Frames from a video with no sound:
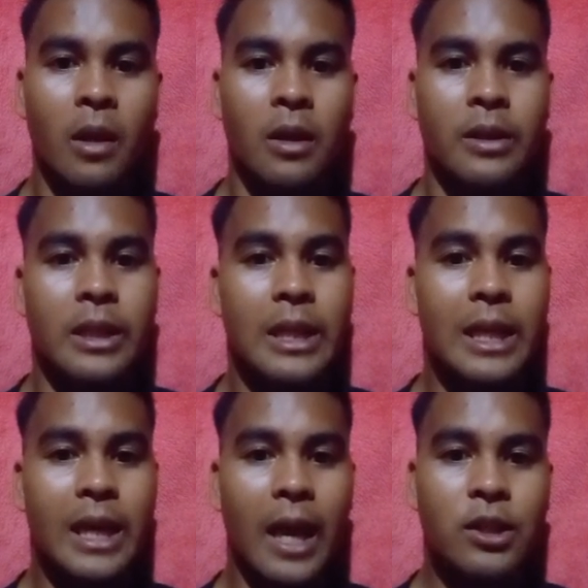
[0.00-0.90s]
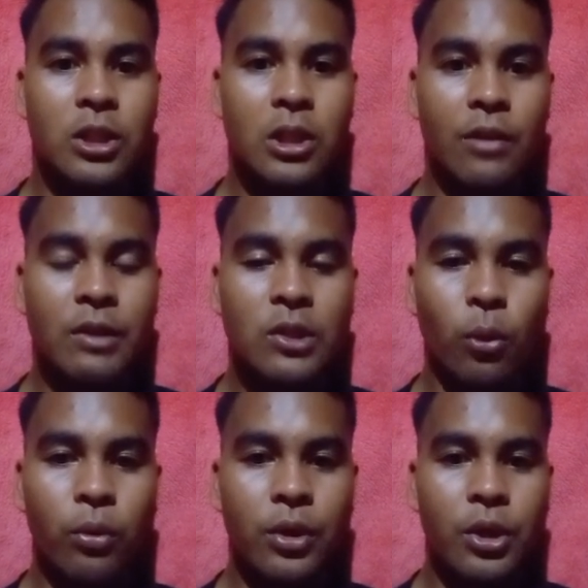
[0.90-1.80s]
The dedication of the
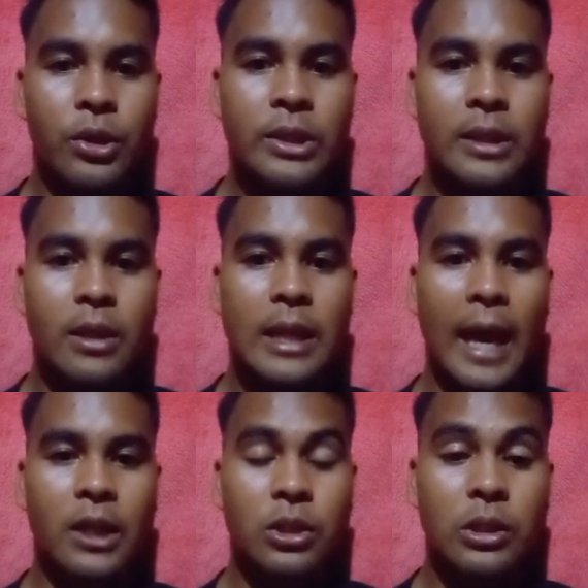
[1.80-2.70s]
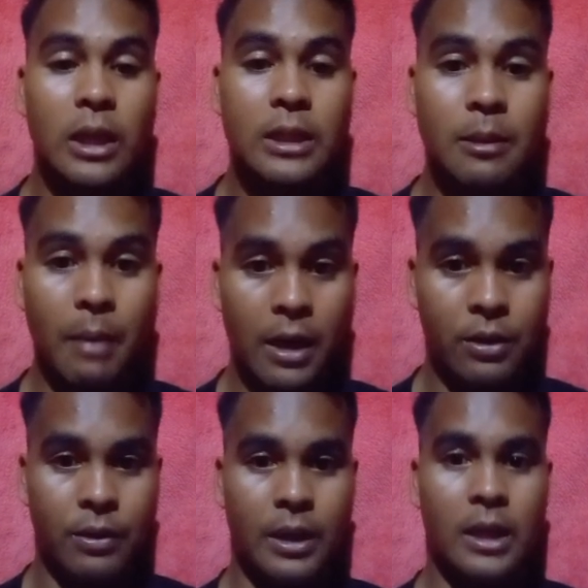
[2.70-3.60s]
Soldiers' National
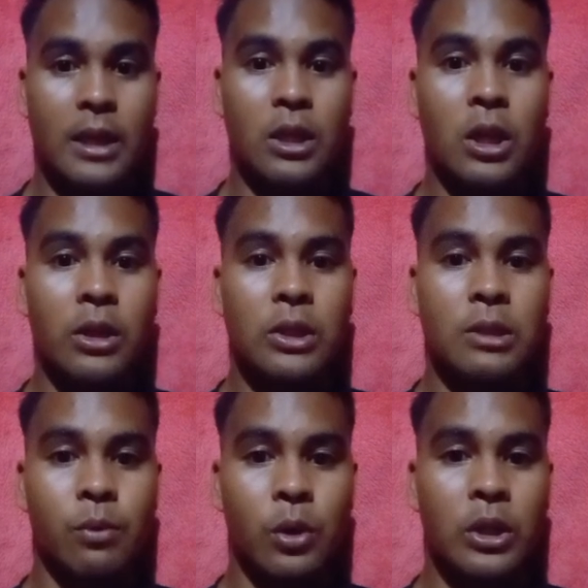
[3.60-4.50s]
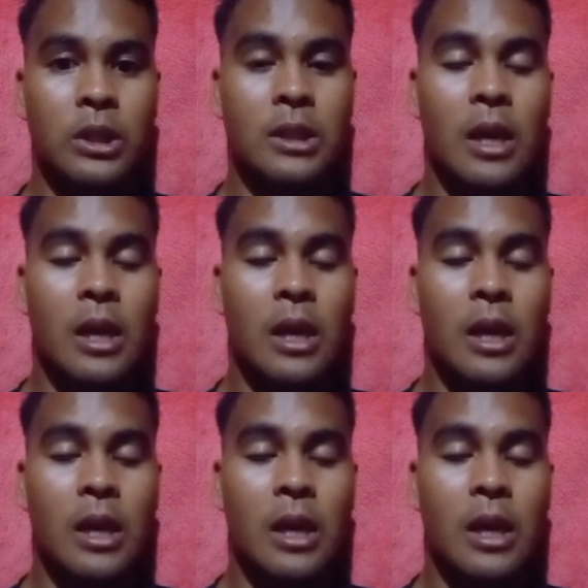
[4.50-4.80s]
Cemetery in Gettysburg